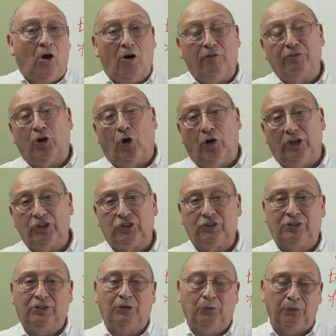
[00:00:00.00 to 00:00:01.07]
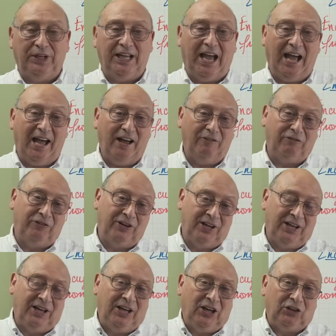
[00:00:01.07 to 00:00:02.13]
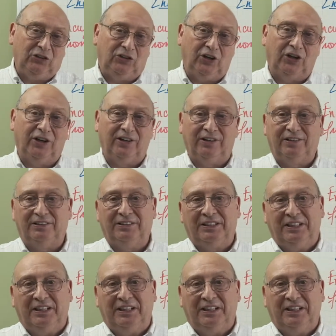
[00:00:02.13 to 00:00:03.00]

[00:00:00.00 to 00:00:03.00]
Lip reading: Of course, we have the